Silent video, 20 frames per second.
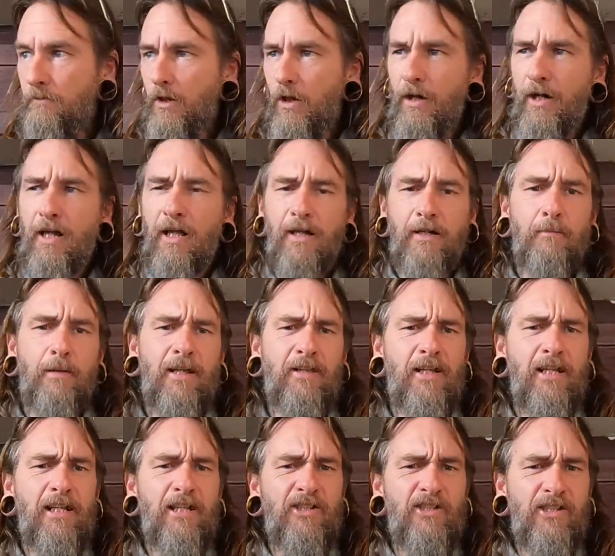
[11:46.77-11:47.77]
or
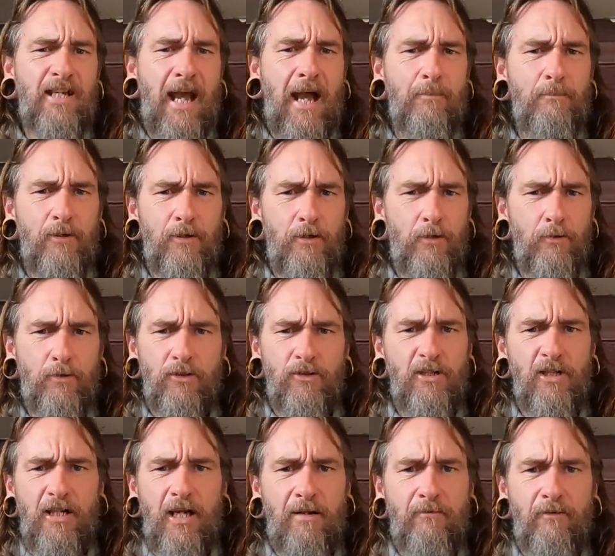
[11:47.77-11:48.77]
he stabbed the dude because
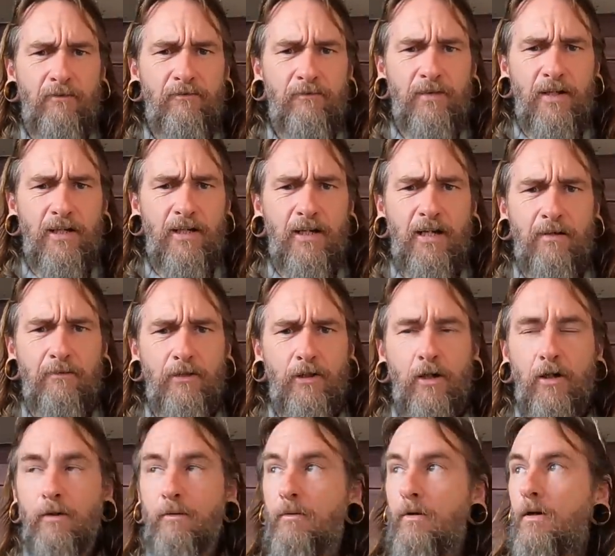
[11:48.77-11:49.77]
he didn't have a
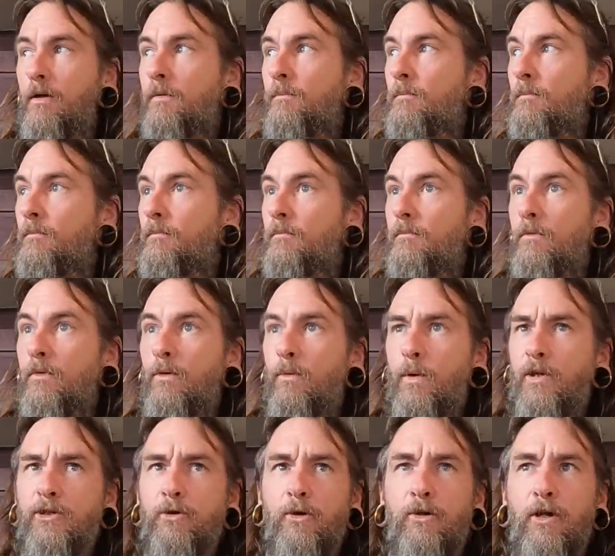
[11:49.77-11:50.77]
gun,
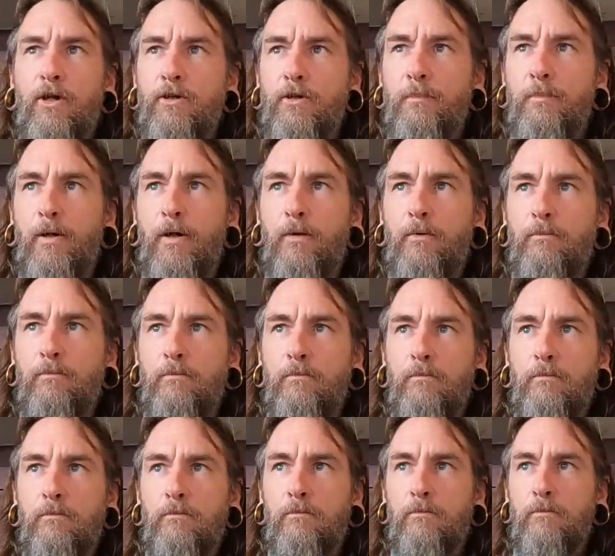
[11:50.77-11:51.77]
went to another boat,
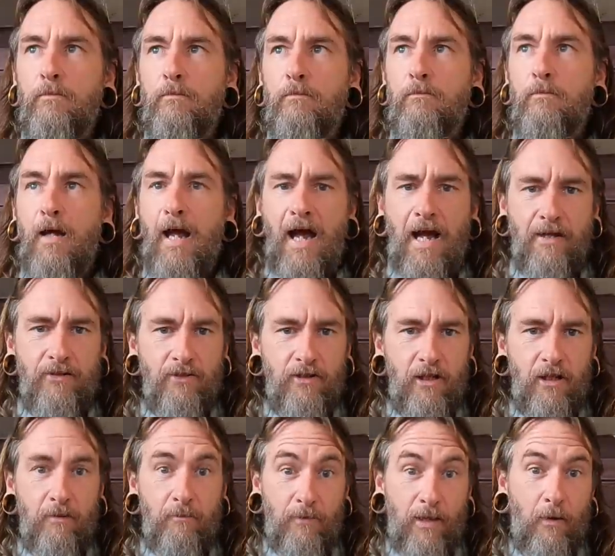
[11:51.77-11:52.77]
asked
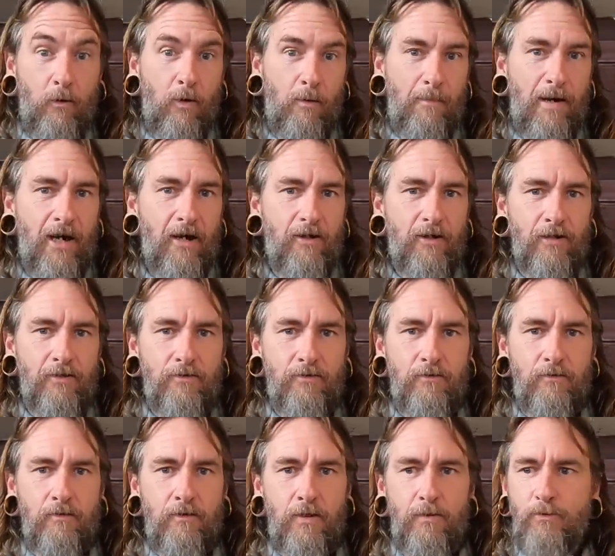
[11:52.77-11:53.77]
them, they were Americans.